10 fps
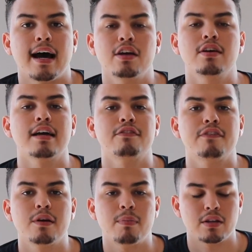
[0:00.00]
How do you guys
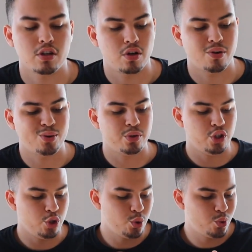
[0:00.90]
feel about the whole
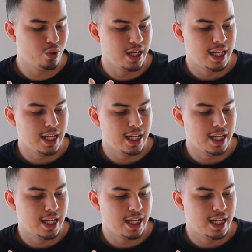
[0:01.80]
new